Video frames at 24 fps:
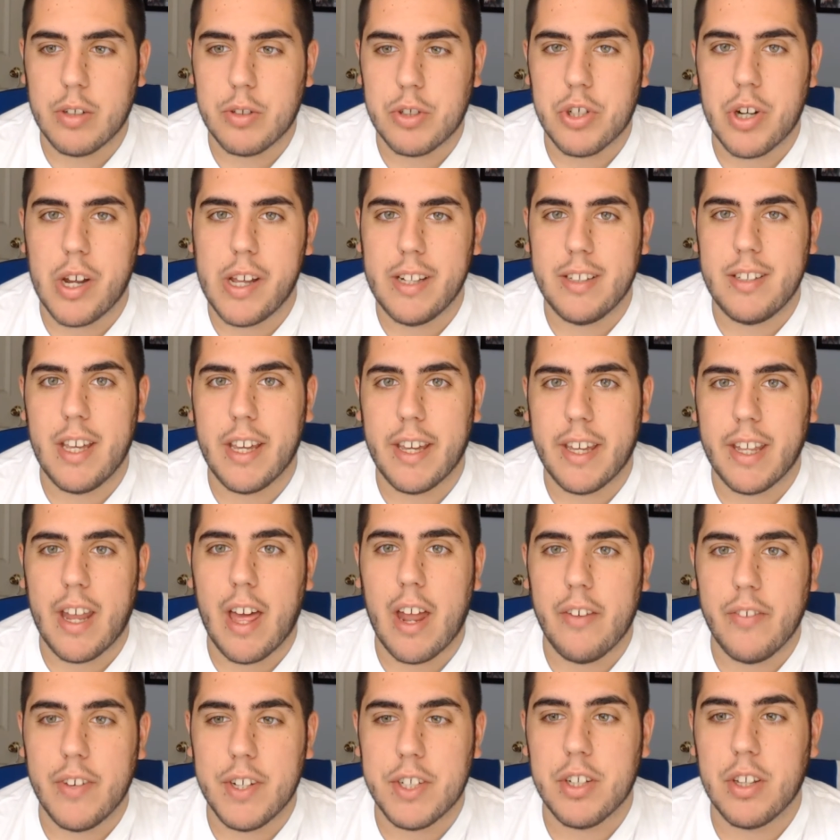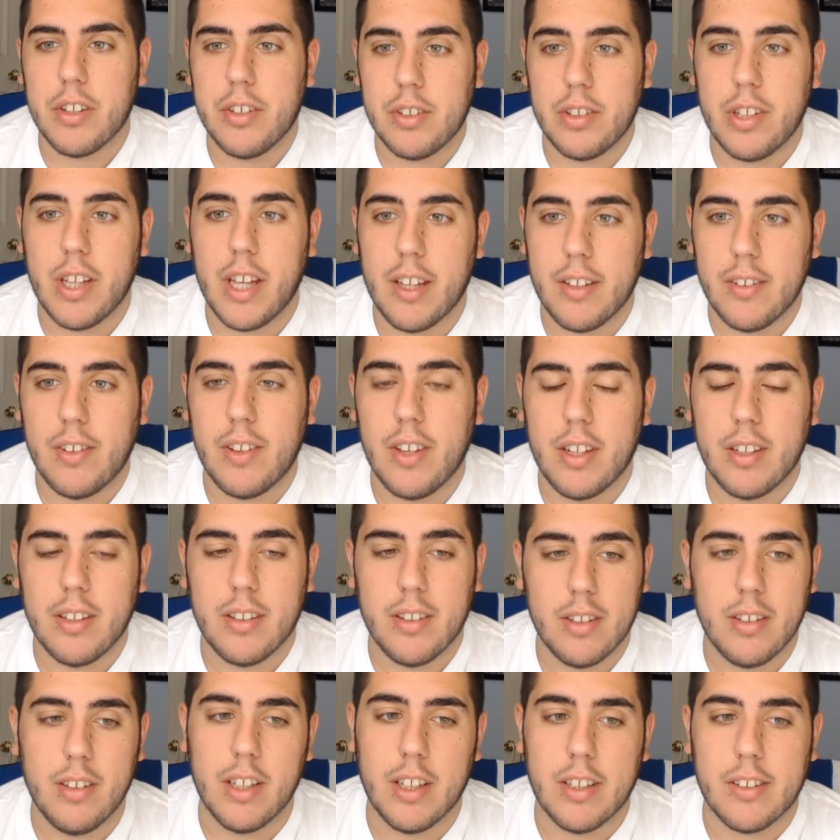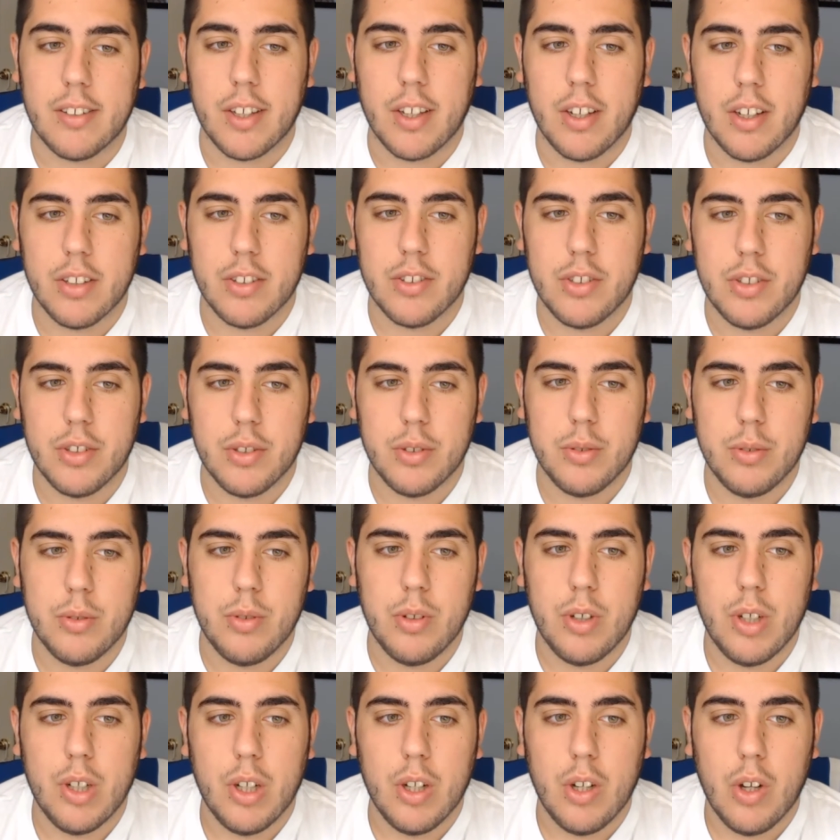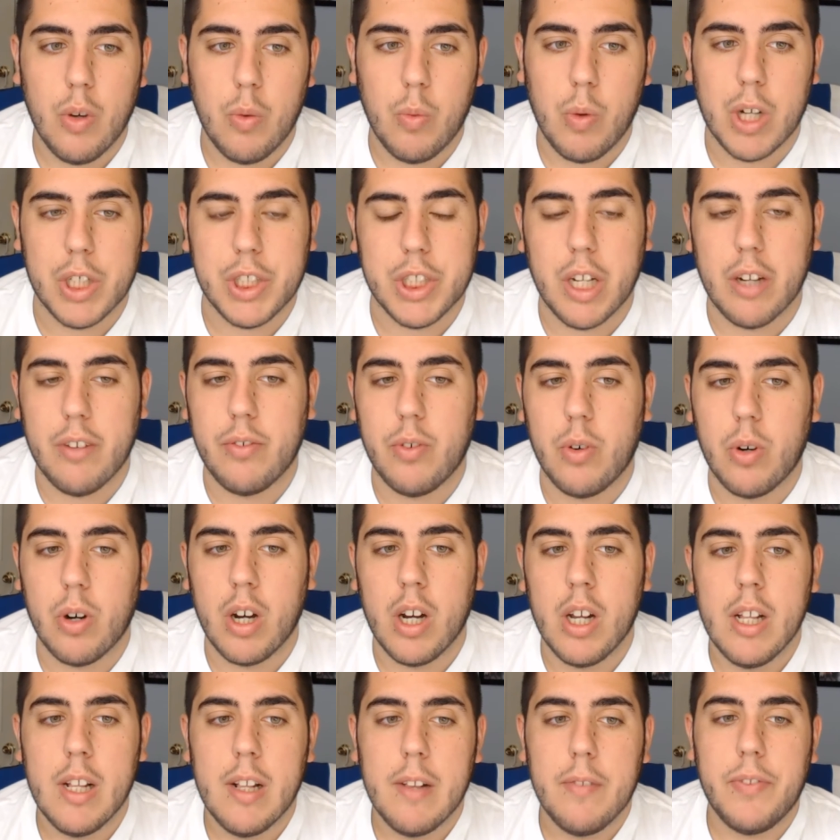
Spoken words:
trying to take it out of each other's hands, then it's a gun to watch out for.